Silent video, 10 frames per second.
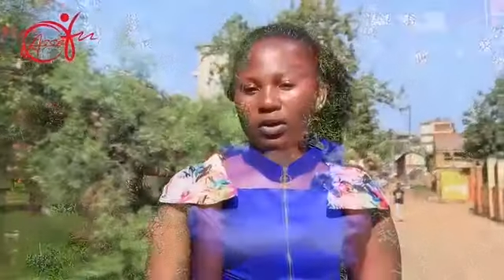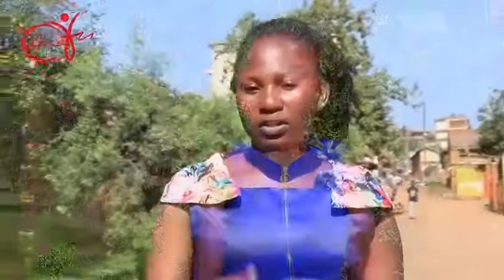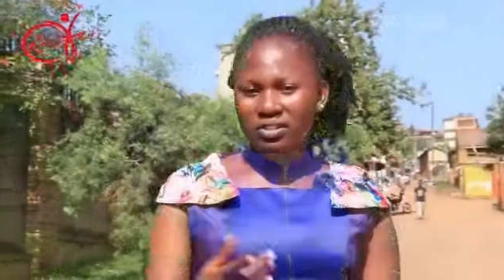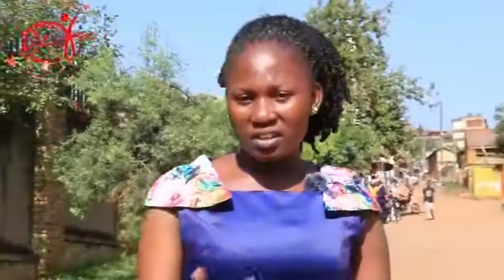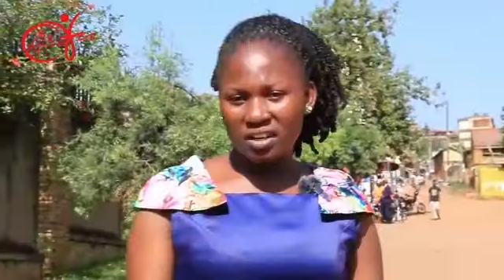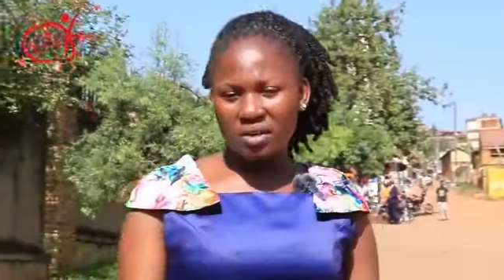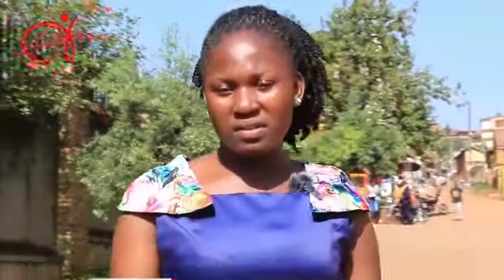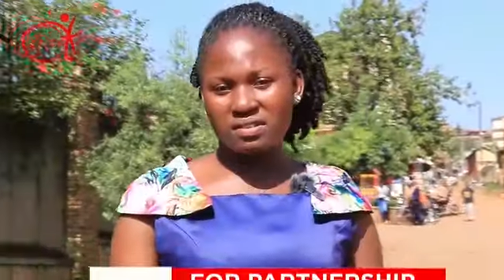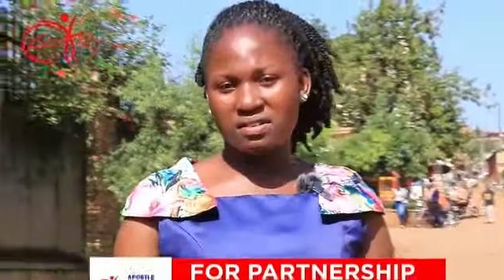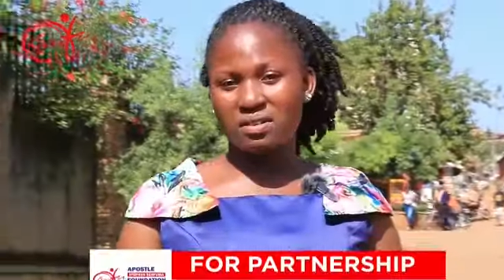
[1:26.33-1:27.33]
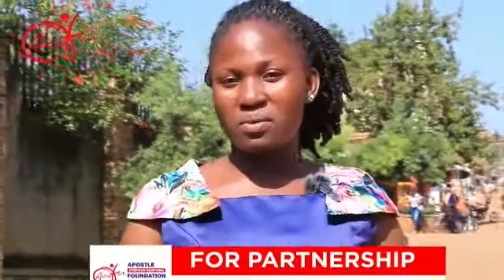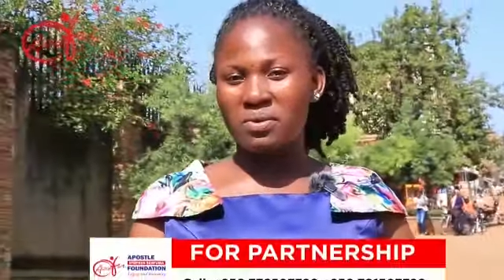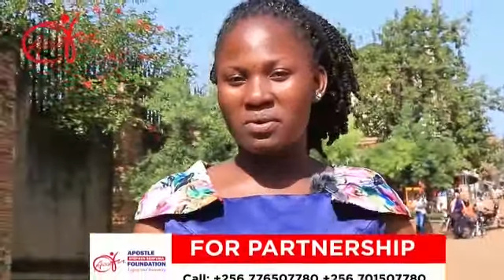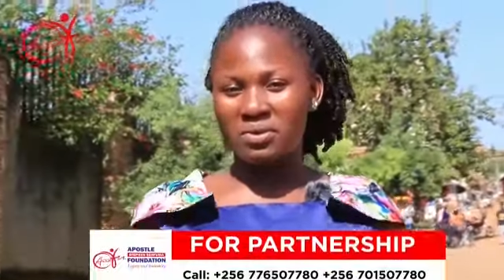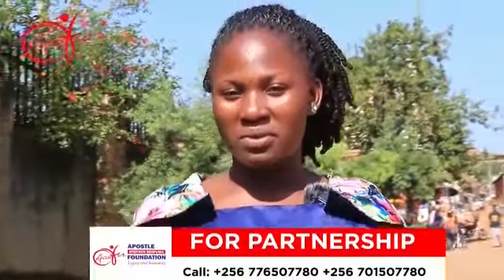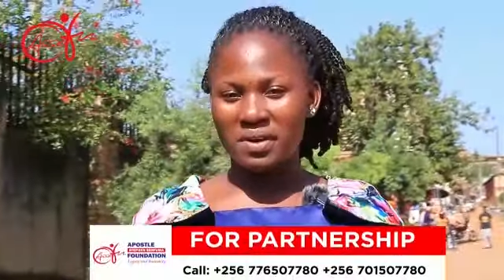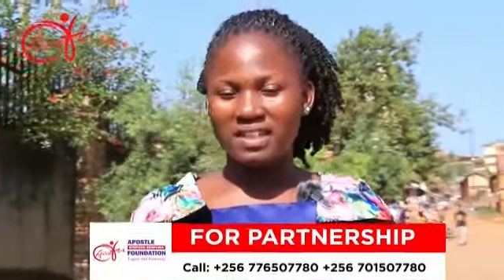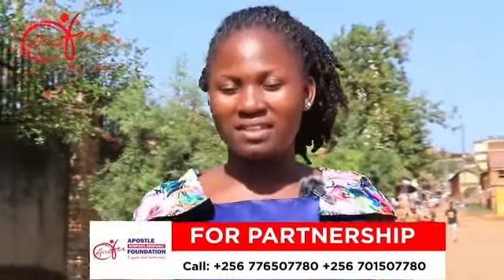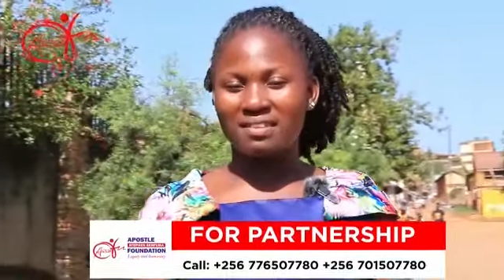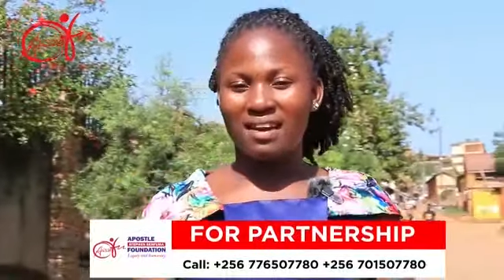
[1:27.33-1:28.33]
Your generosity will
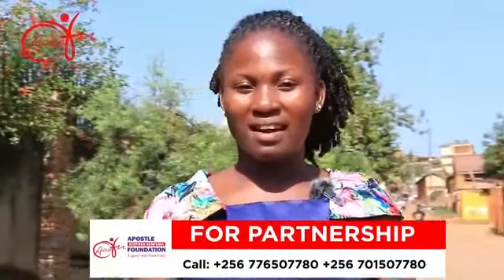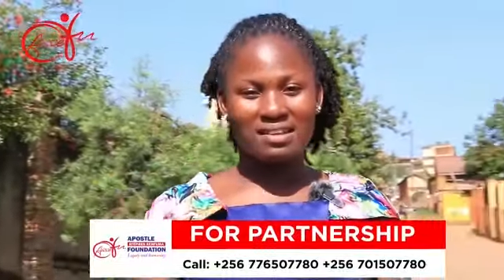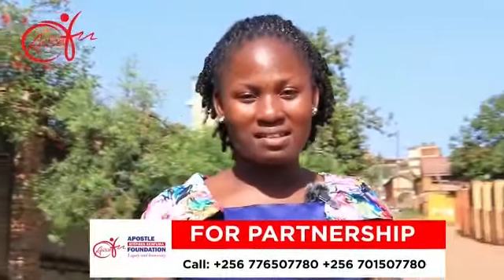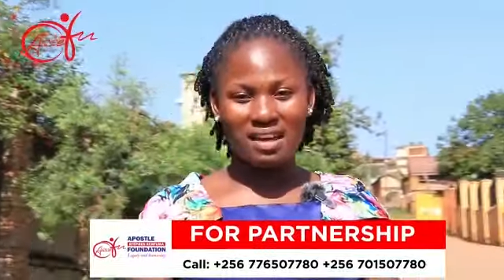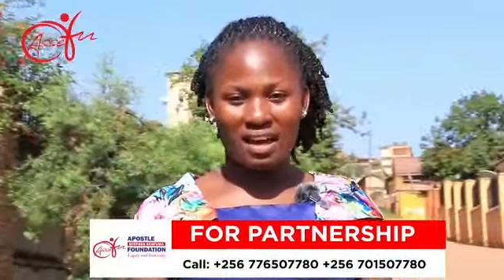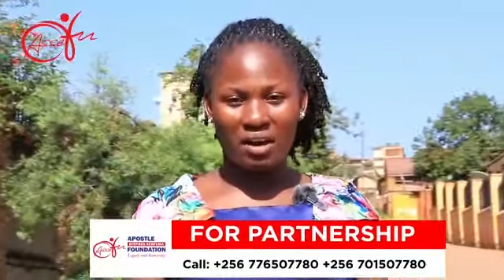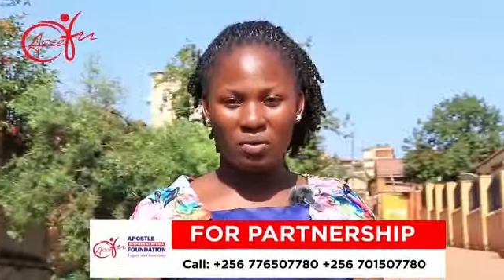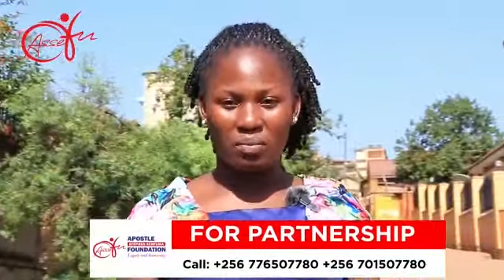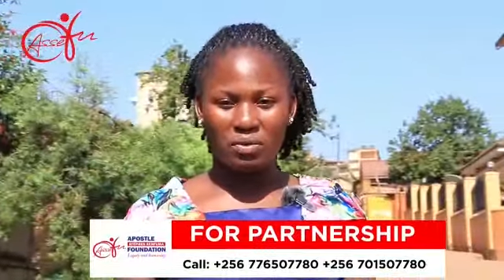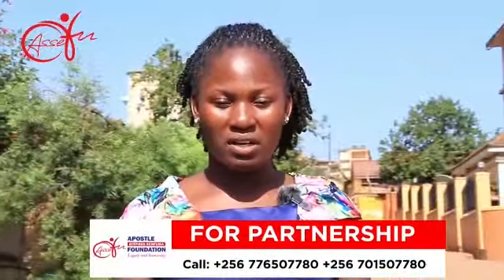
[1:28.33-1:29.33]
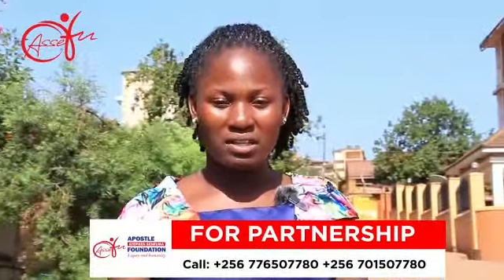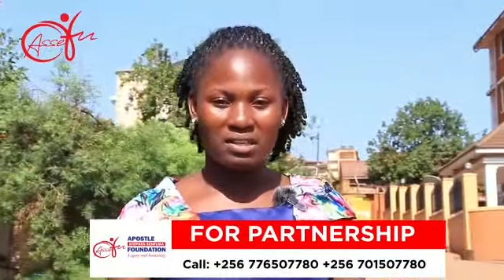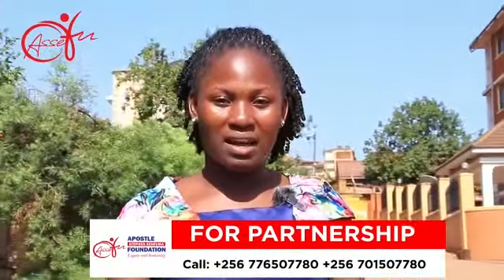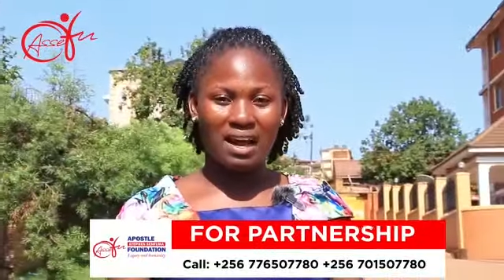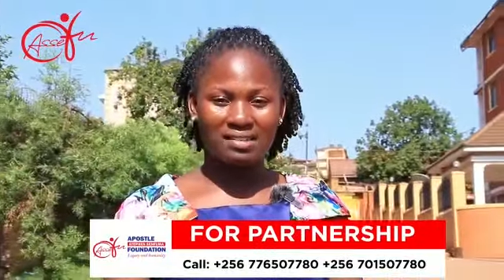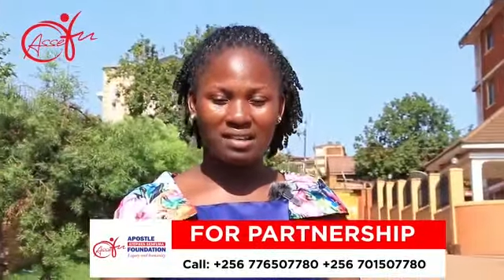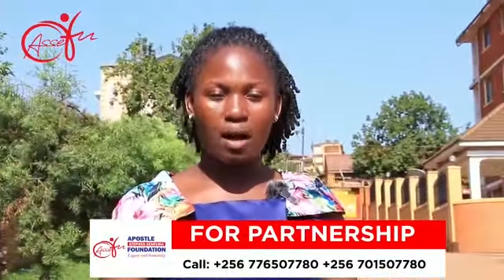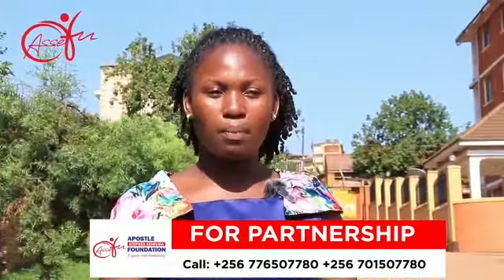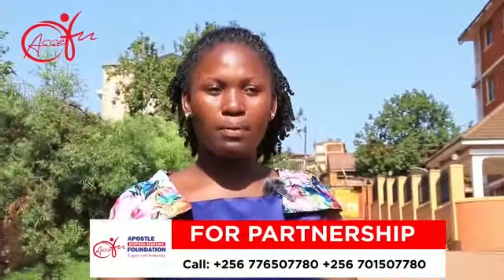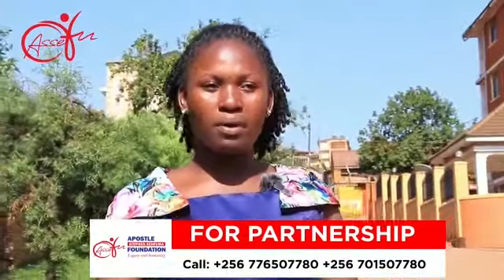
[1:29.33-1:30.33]
reach the entire community as
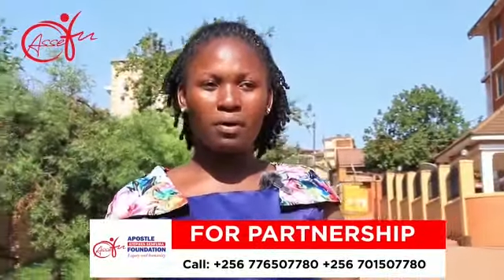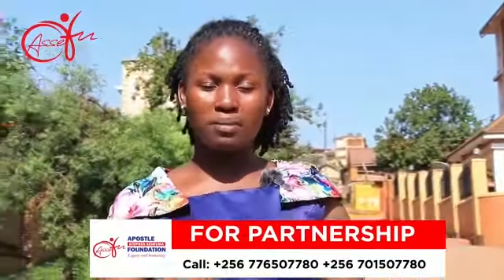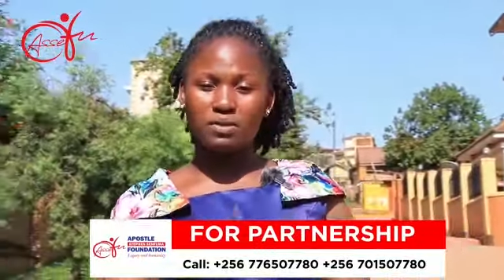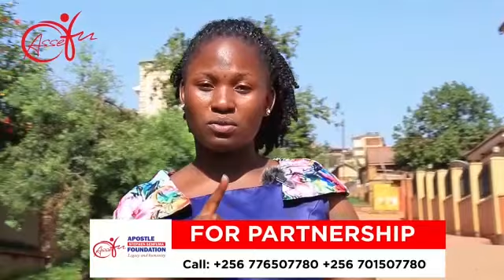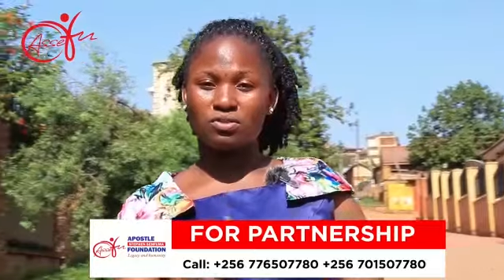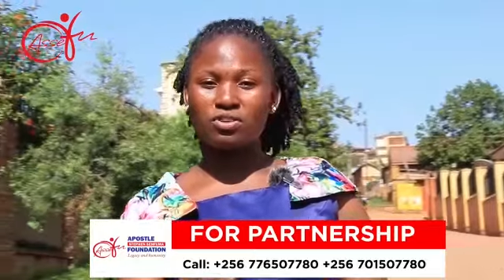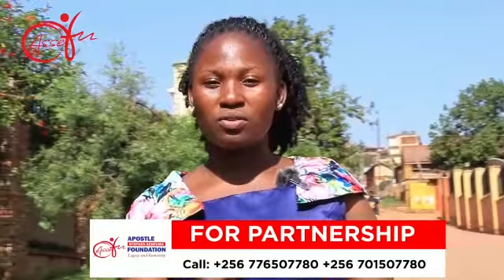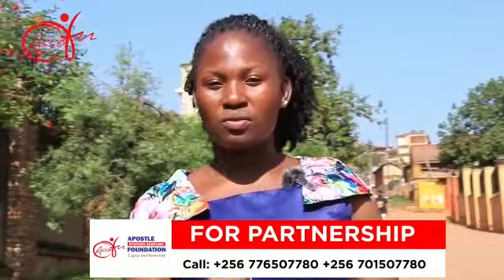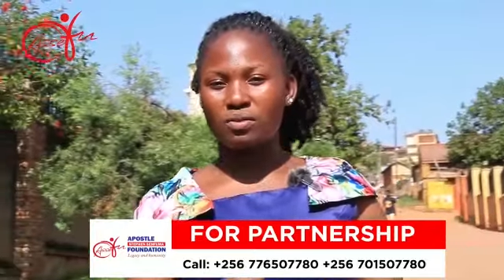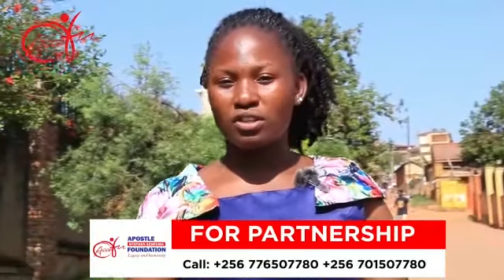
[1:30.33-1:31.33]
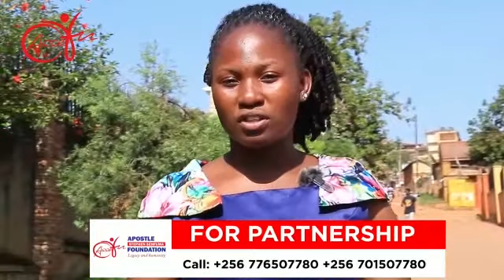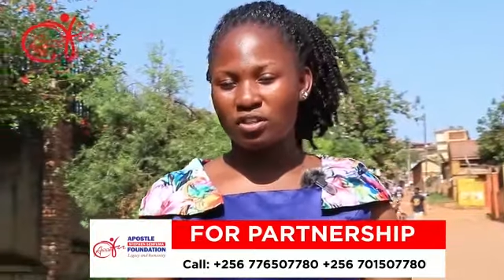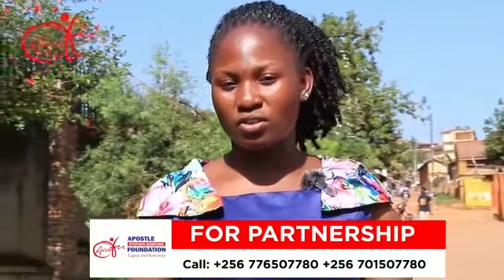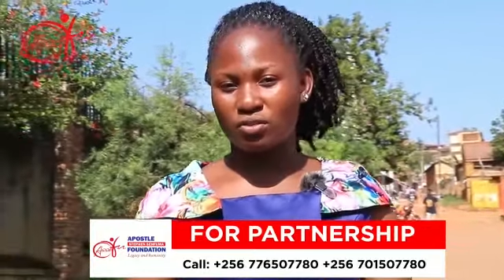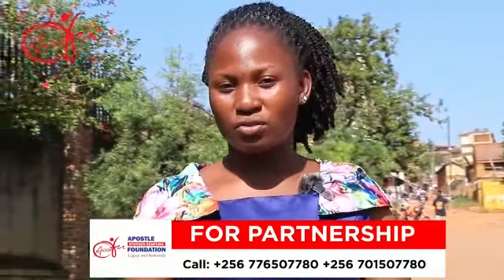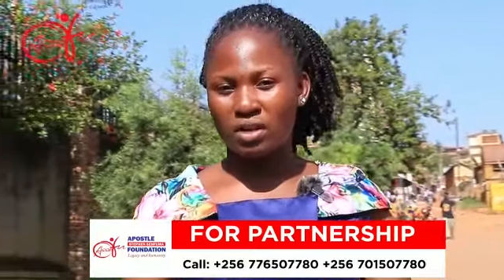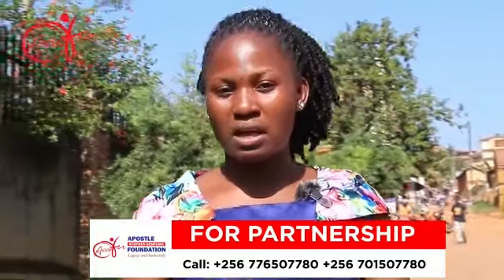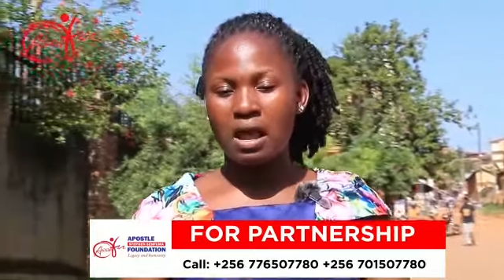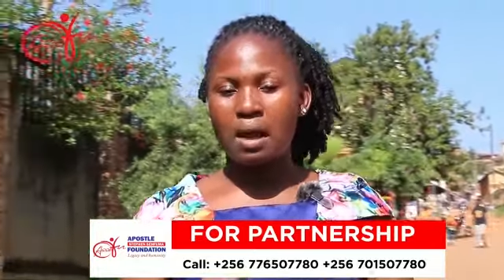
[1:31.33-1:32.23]
our programs not only the children,